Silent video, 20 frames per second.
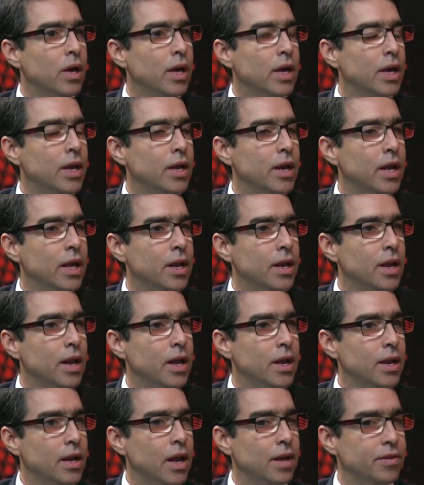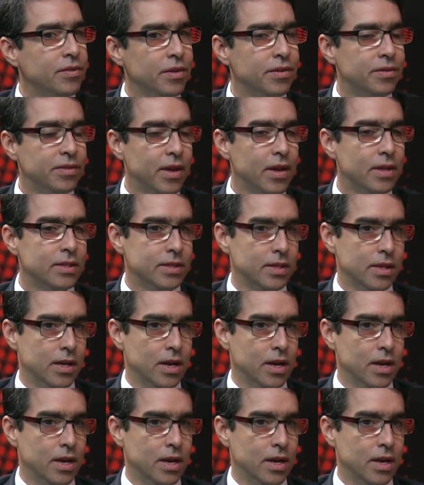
And as I said,